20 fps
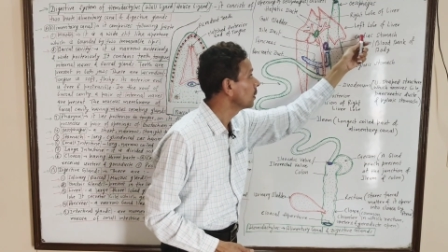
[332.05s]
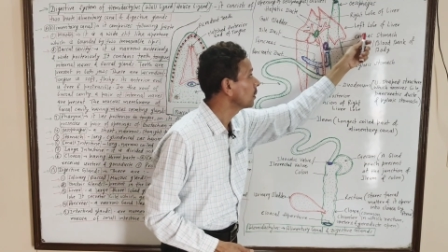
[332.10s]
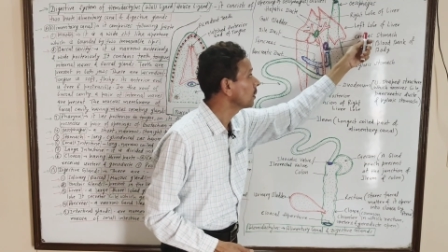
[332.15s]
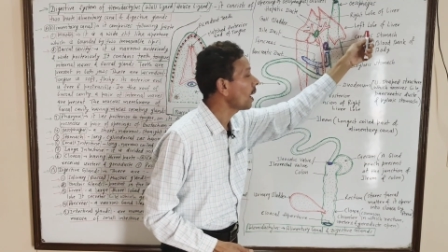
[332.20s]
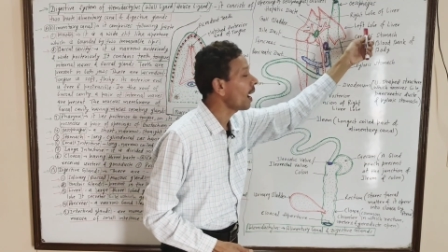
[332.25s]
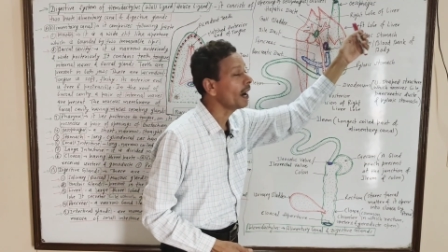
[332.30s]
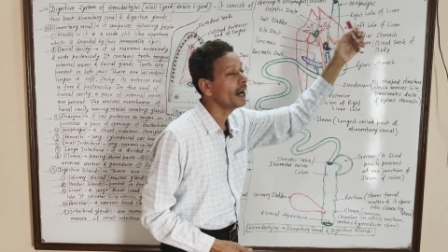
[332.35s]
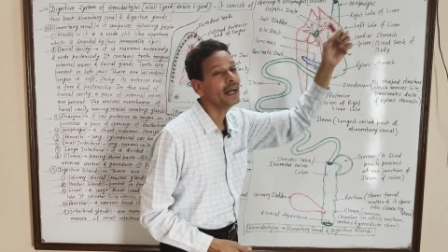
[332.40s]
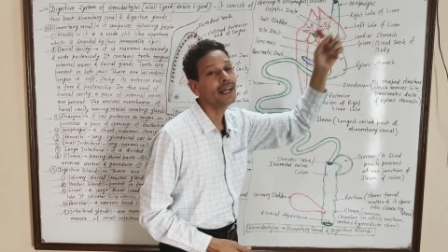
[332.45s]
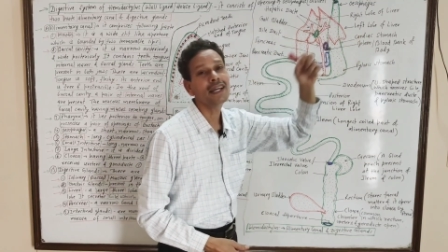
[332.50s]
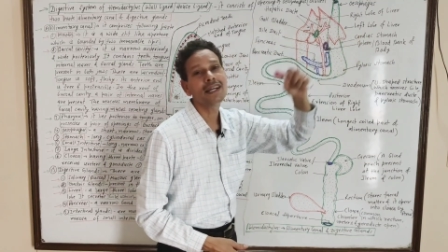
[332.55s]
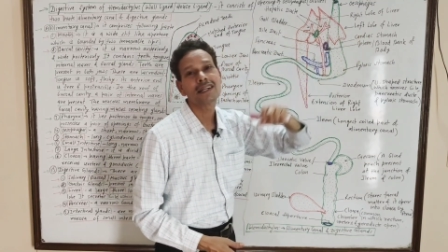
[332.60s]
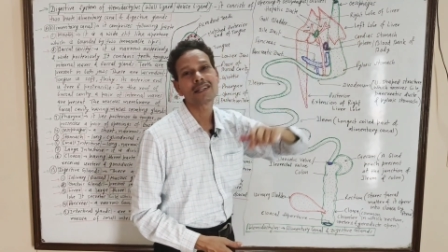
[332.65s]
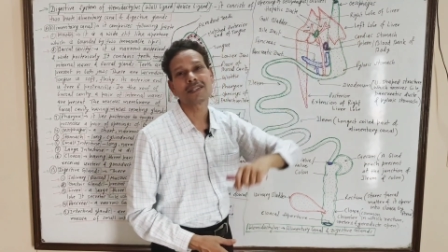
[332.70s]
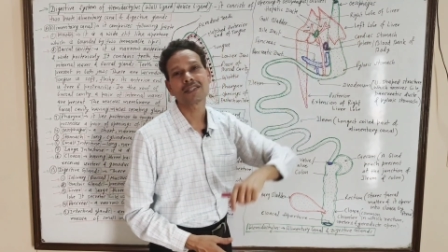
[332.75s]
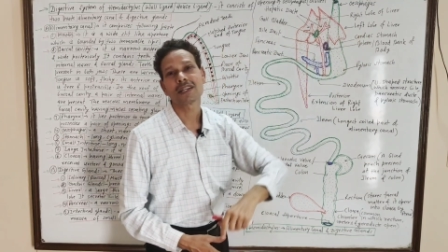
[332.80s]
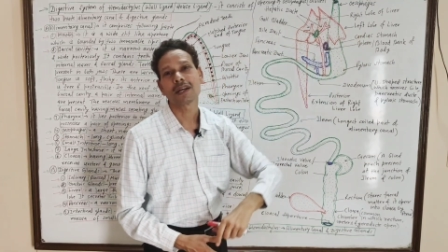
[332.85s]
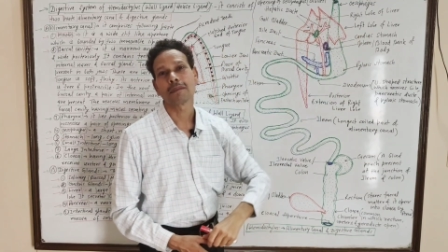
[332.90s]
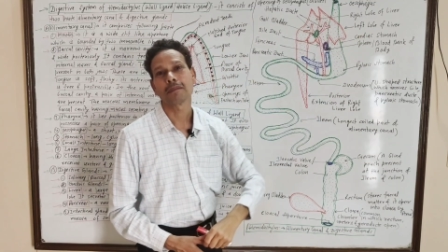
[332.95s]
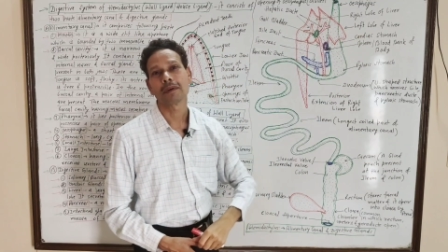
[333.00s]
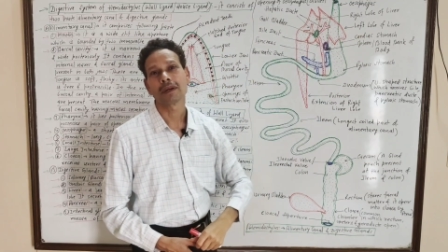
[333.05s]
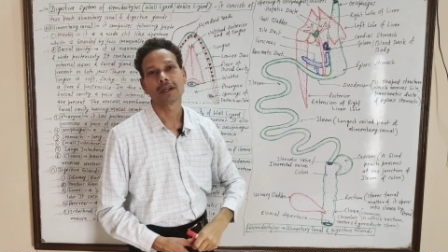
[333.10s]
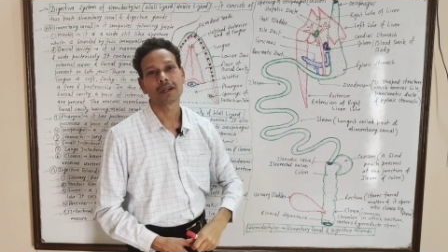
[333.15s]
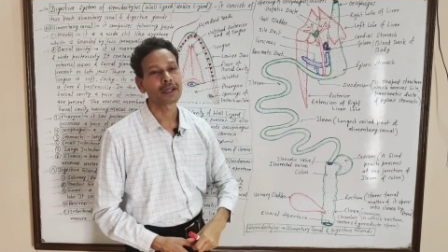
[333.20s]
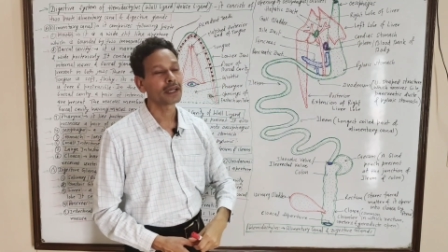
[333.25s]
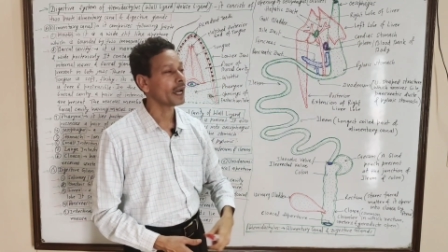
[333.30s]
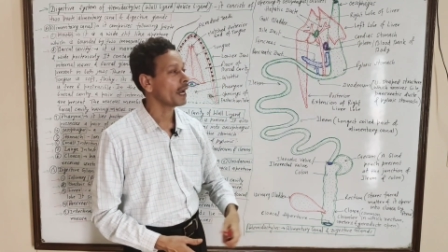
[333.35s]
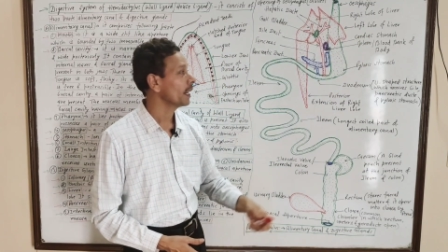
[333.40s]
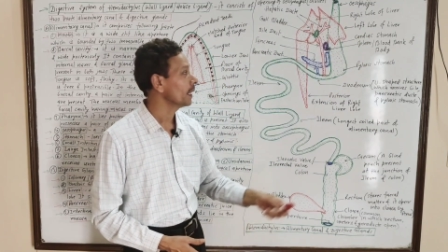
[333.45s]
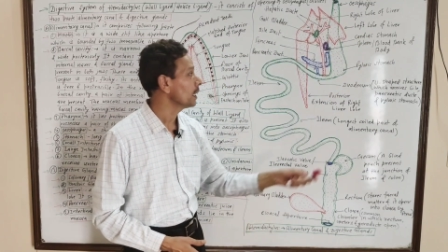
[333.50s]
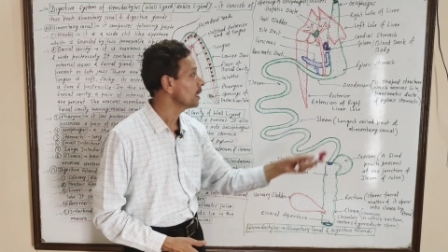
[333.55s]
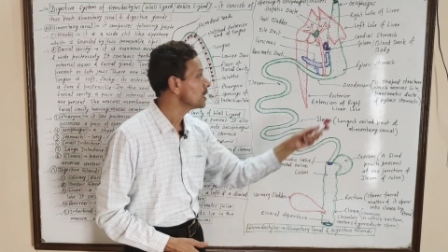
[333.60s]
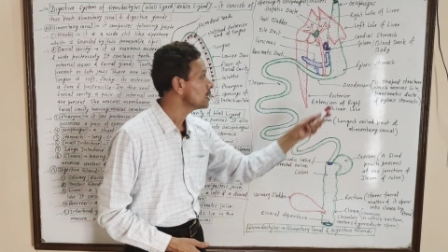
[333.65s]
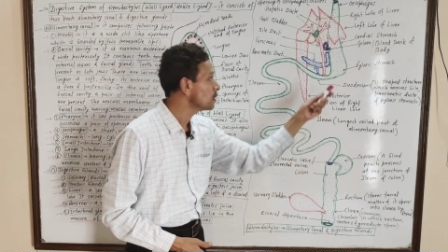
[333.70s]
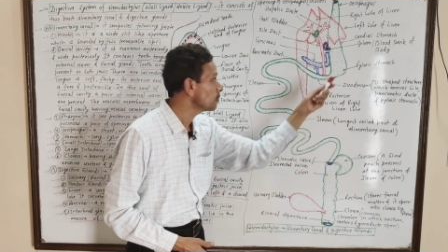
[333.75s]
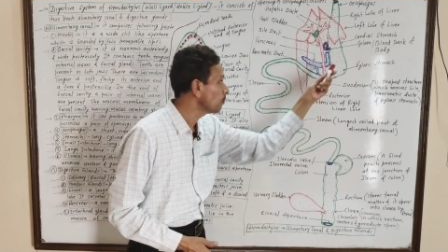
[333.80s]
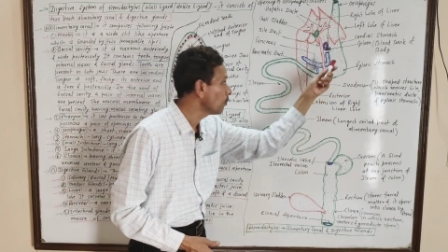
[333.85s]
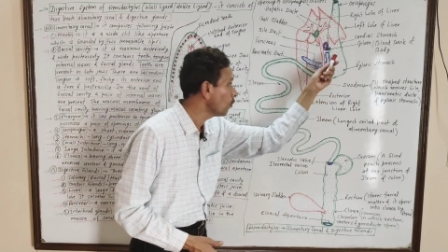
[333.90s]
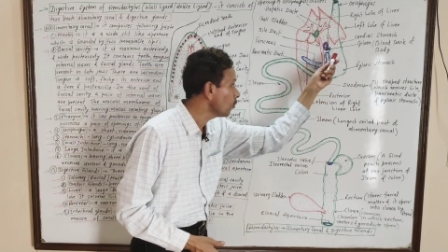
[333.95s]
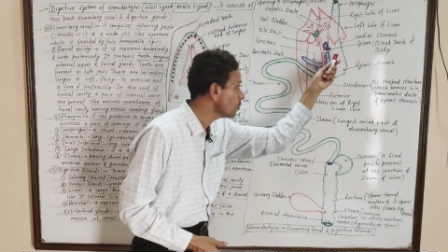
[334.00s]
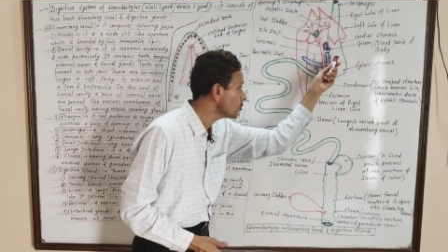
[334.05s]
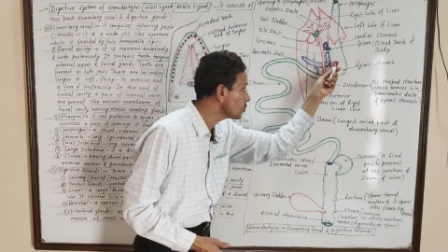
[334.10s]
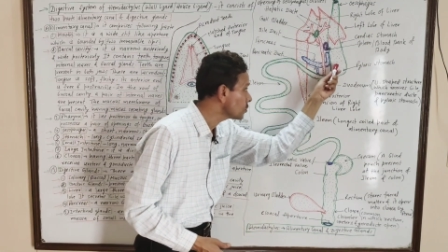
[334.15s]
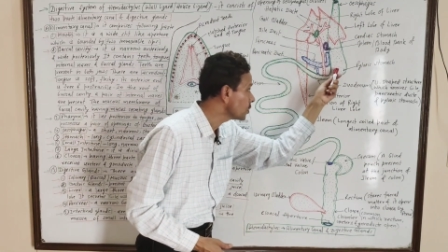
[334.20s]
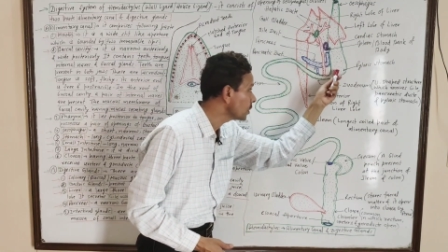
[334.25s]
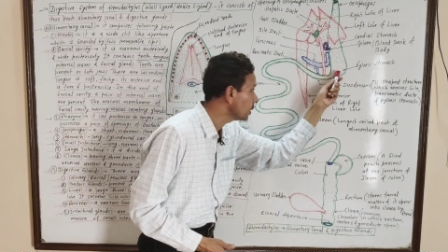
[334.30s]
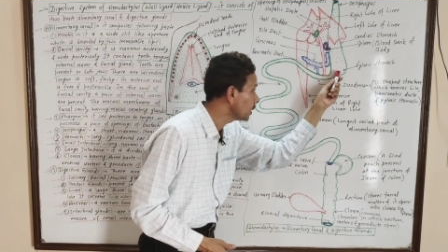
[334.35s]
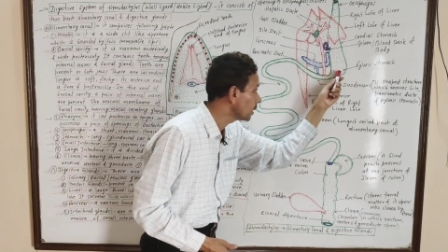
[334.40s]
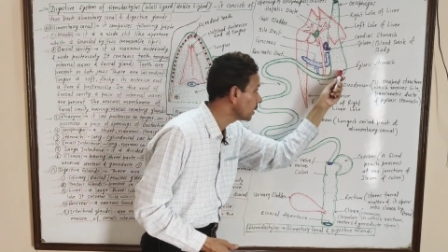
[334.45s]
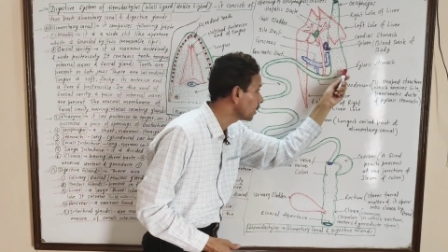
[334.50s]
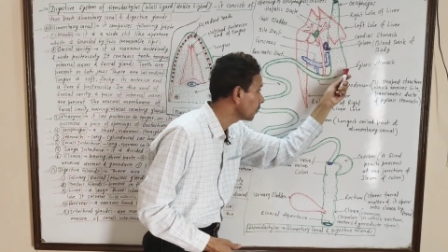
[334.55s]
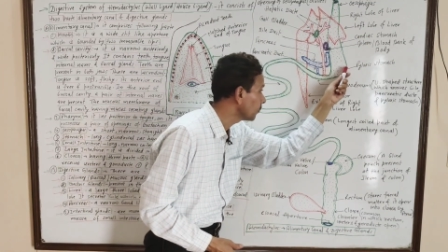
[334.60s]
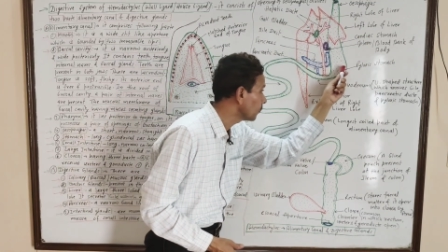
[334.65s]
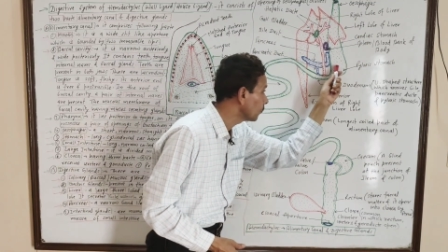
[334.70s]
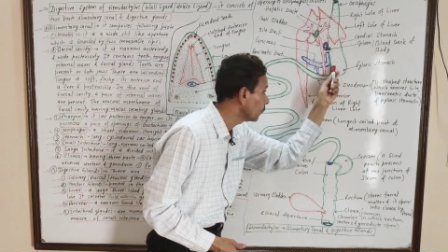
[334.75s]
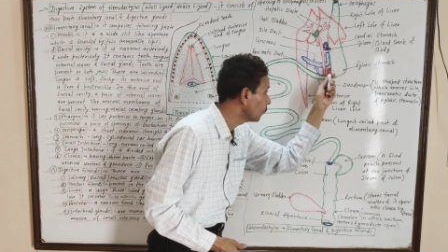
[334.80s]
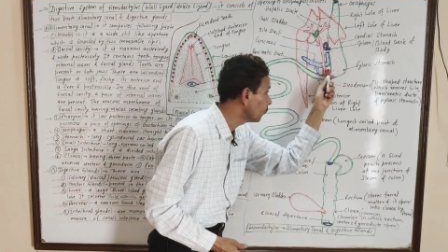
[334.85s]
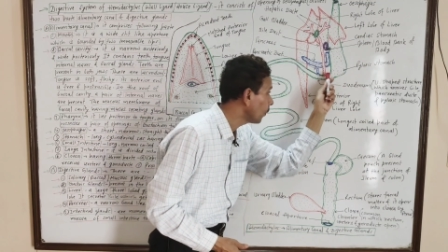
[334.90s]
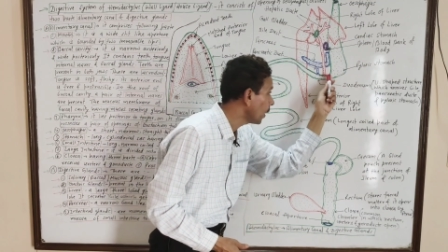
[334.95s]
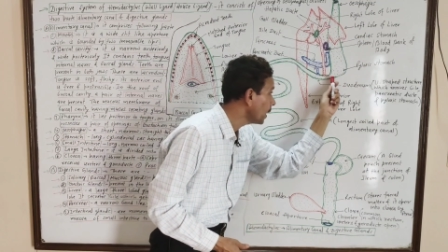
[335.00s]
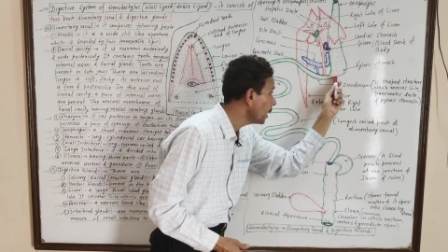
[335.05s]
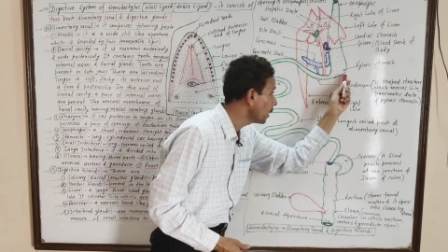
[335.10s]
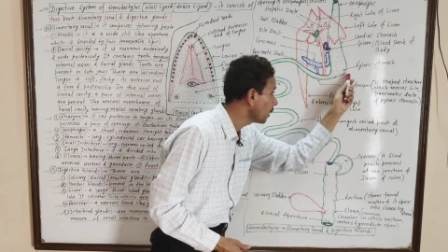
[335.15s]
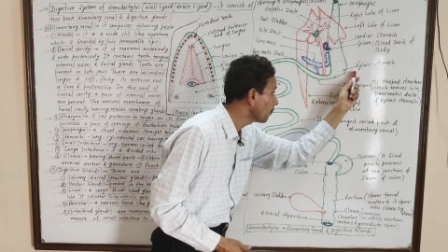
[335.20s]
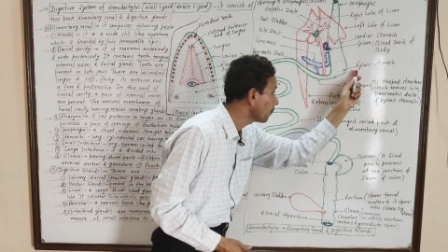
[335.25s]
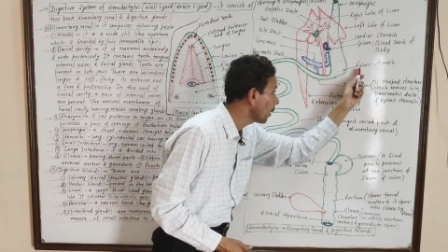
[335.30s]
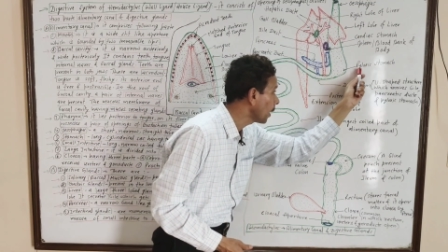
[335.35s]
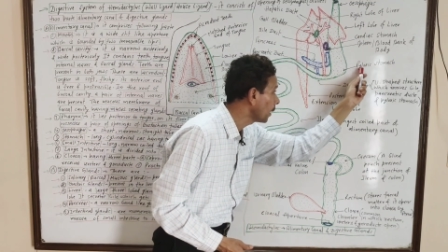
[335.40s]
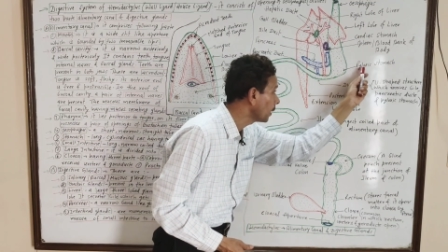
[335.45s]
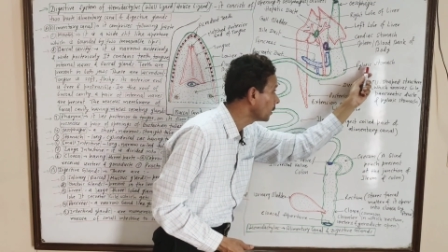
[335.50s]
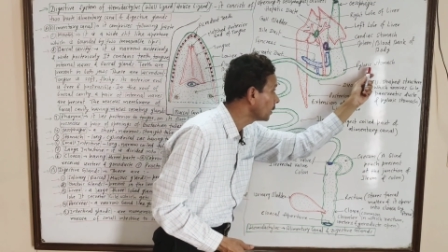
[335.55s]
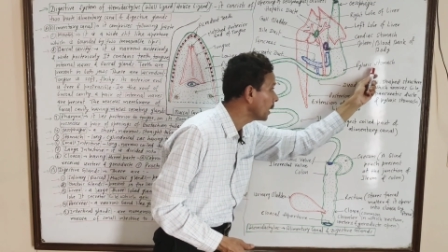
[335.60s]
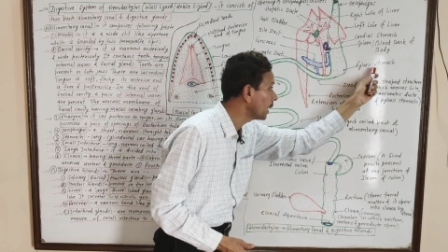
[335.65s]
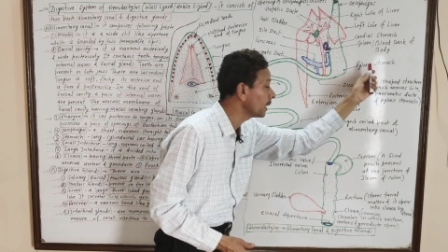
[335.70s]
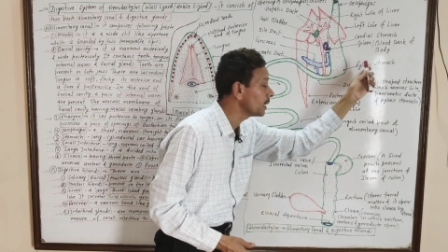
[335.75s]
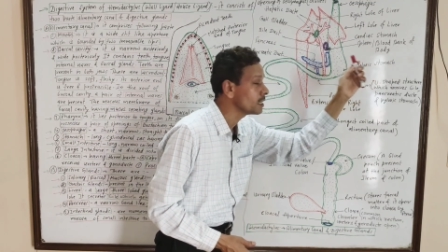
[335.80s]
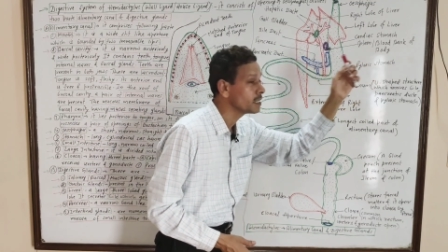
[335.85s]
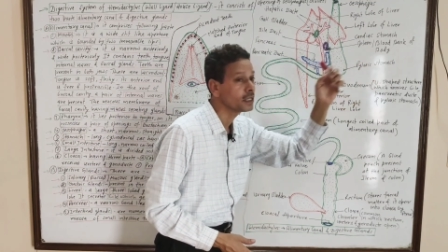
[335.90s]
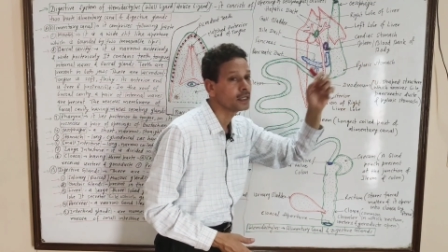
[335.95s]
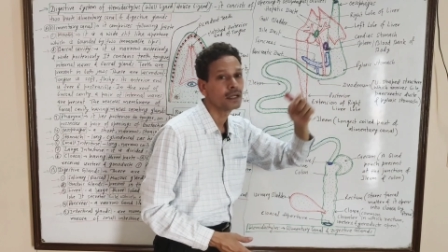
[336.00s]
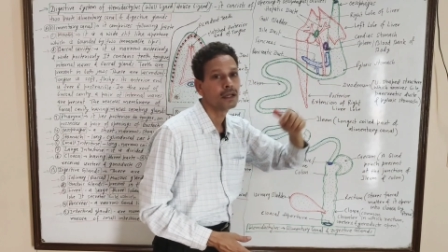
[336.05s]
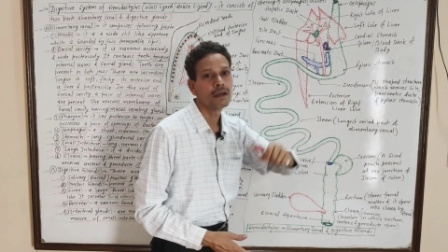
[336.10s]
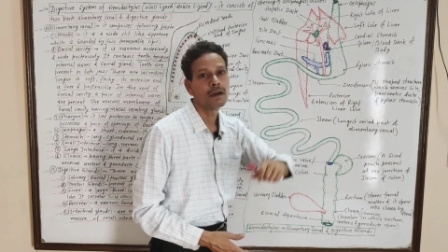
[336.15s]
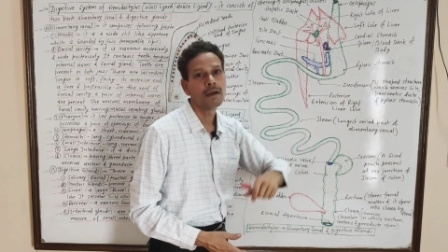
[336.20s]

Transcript: cardiac stomach and its posterior wider part, that is